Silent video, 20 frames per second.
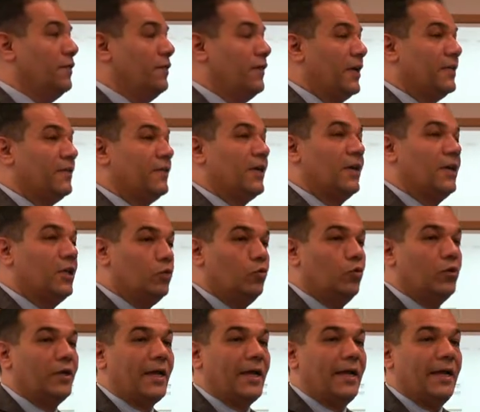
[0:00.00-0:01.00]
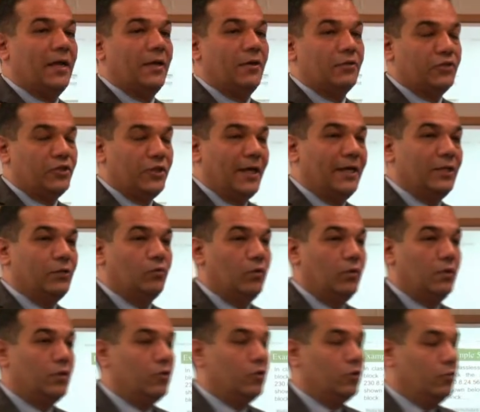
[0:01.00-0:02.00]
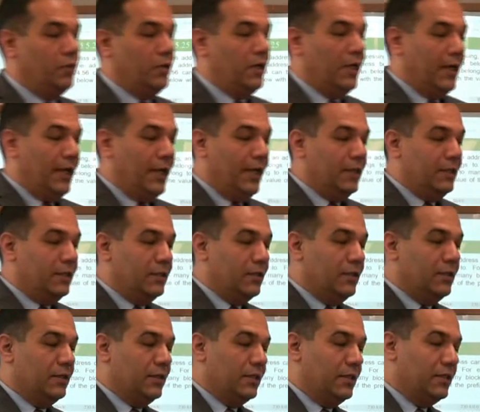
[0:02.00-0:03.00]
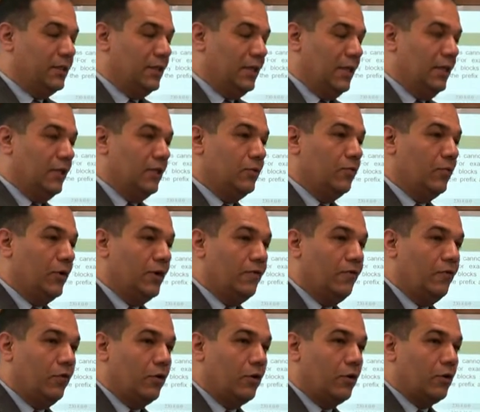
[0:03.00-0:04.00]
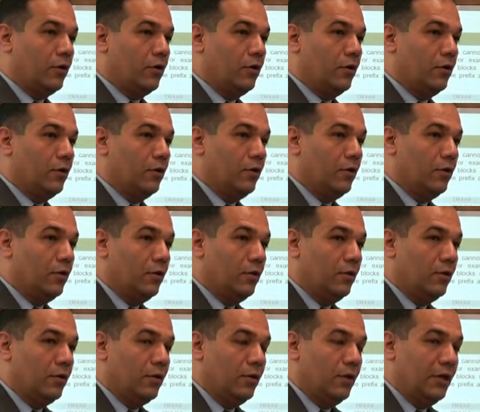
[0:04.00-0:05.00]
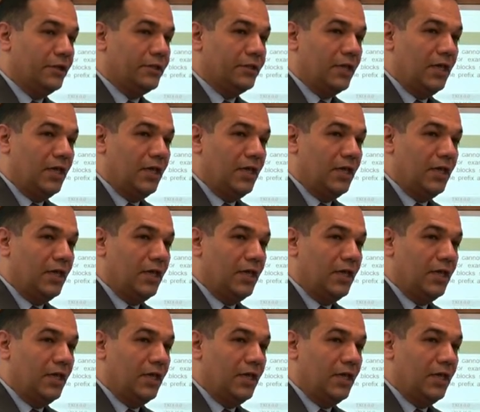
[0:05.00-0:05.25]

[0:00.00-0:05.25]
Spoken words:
that the network side could be 8, 16, 24 plus